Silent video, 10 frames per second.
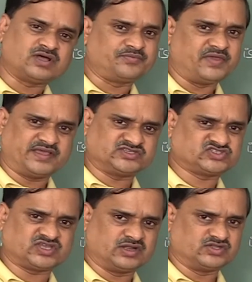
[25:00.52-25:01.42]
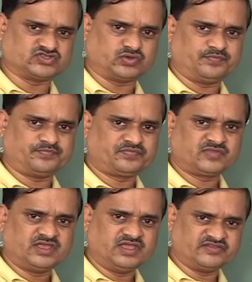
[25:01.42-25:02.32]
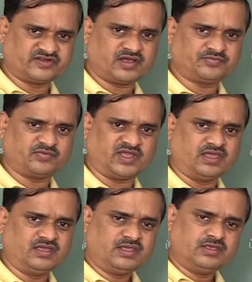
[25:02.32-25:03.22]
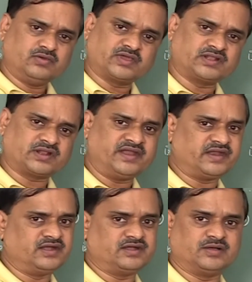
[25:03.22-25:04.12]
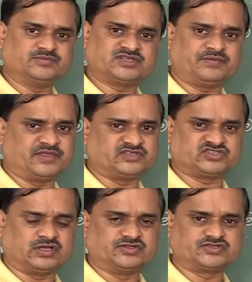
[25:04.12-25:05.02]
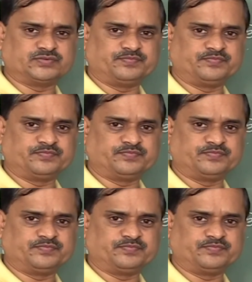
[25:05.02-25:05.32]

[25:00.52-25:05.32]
of x also. Instead of y, you can write in terms of x also.